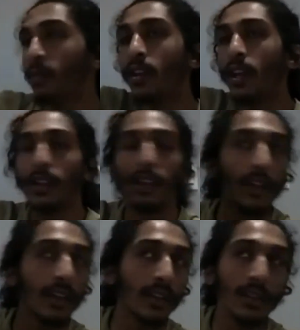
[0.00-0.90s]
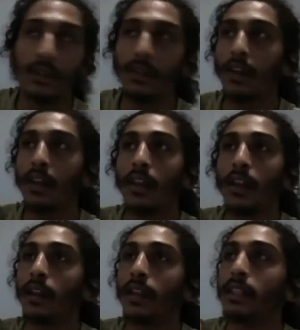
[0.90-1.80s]
like this
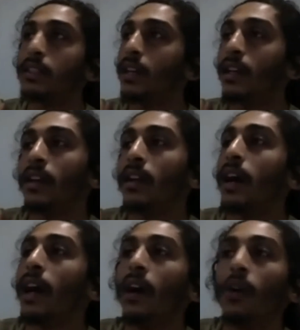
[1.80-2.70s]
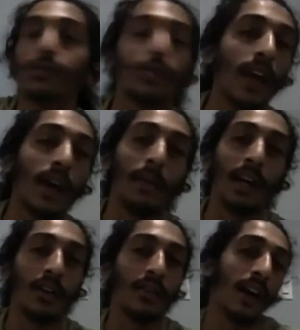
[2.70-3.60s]
let's say i also had my
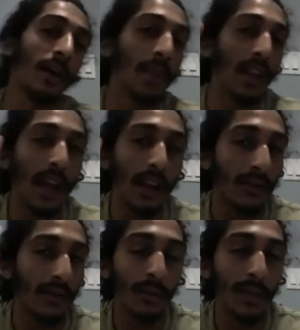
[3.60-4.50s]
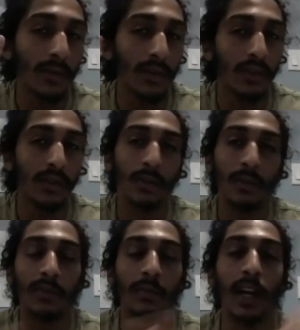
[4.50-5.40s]
karambit knife on me which is
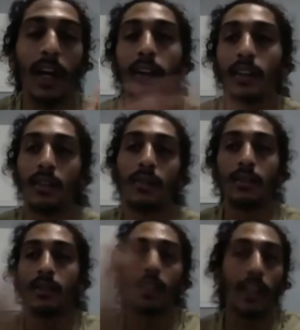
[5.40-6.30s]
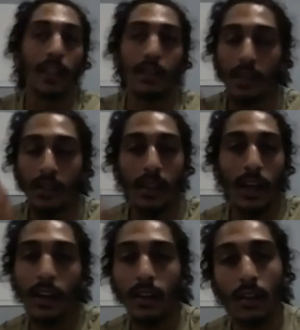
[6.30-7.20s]
something from kali to slice this
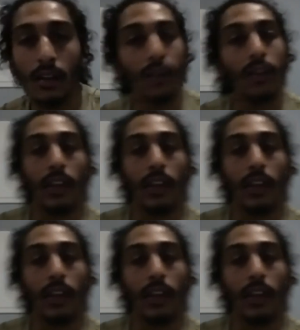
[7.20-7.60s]
that and the third then